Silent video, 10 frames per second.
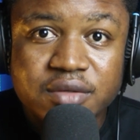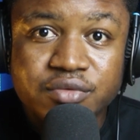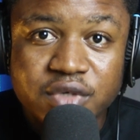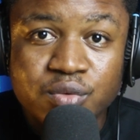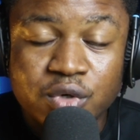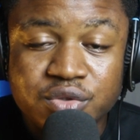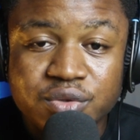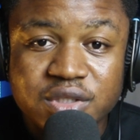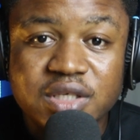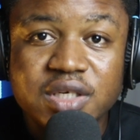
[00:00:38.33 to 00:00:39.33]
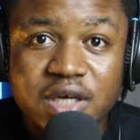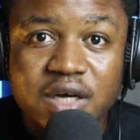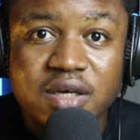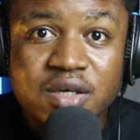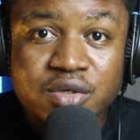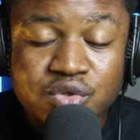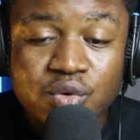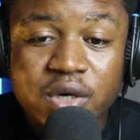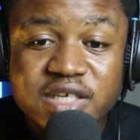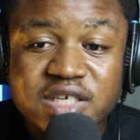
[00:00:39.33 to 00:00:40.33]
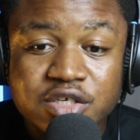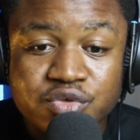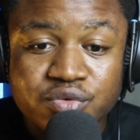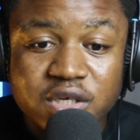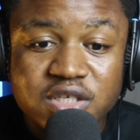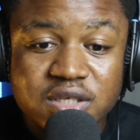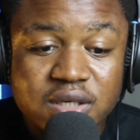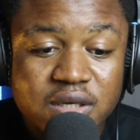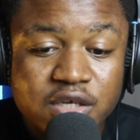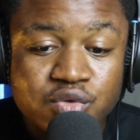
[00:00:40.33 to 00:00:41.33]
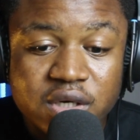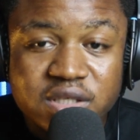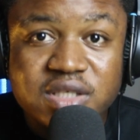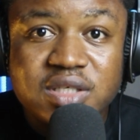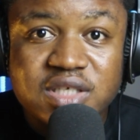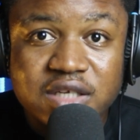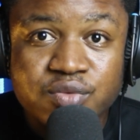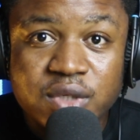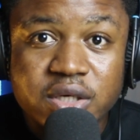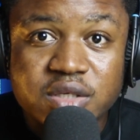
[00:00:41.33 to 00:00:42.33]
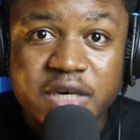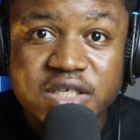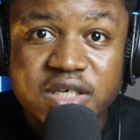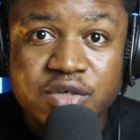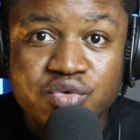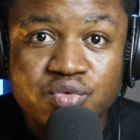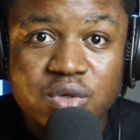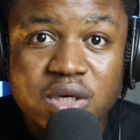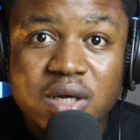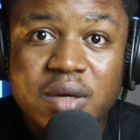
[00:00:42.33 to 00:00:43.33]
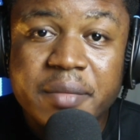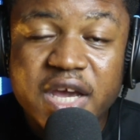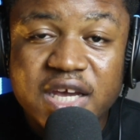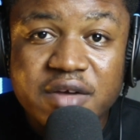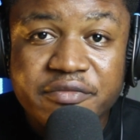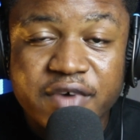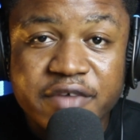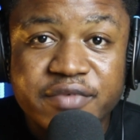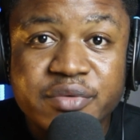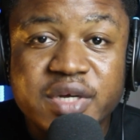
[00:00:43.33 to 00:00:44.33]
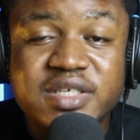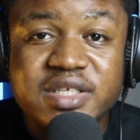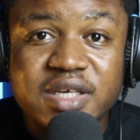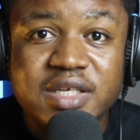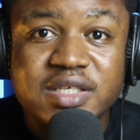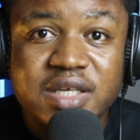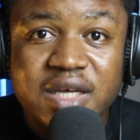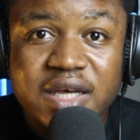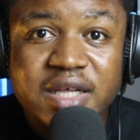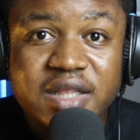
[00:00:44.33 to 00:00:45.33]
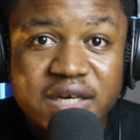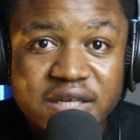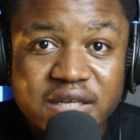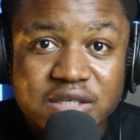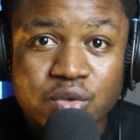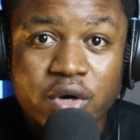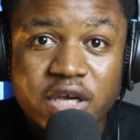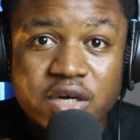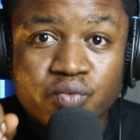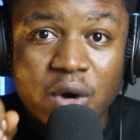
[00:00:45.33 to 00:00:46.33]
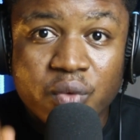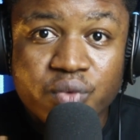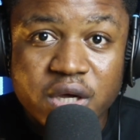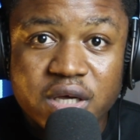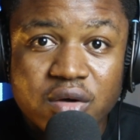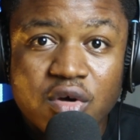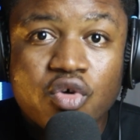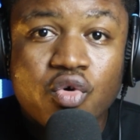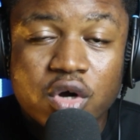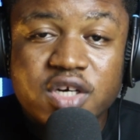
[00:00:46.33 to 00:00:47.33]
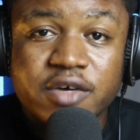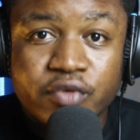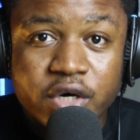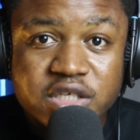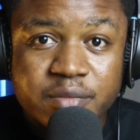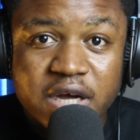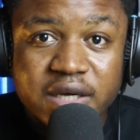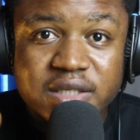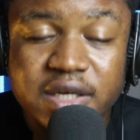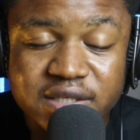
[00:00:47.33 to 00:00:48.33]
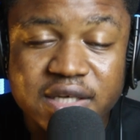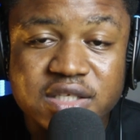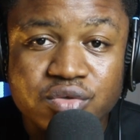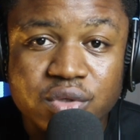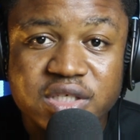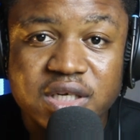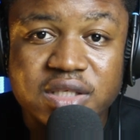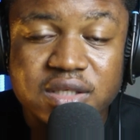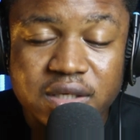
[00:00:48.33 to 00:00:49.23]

Trade what you see. Yeah. So let's get straight into the chart without much ado. Making 500 cedis in 3 days or in 1 week on the forex market. Let's get into the chart.